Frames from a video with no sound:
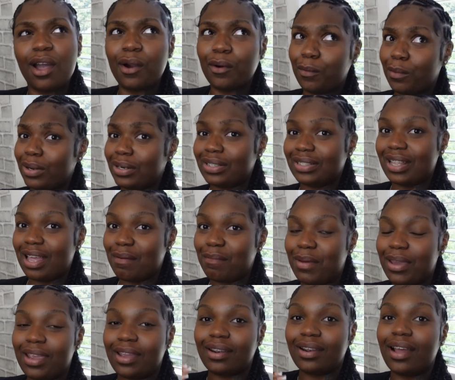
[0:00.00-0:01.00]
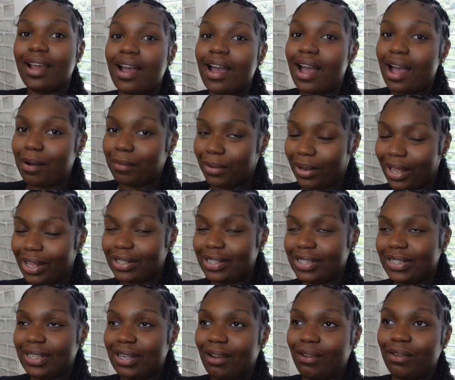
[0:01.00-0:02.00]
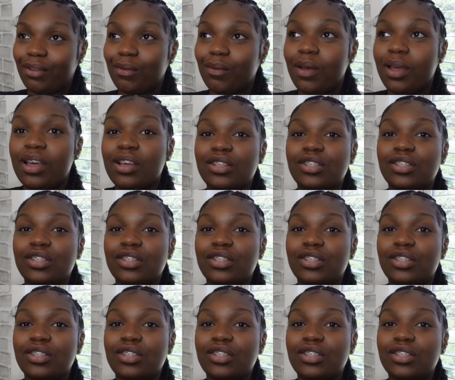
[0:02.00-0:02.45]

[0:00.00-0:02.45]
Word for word: What does that mean? I'm glad to tell you.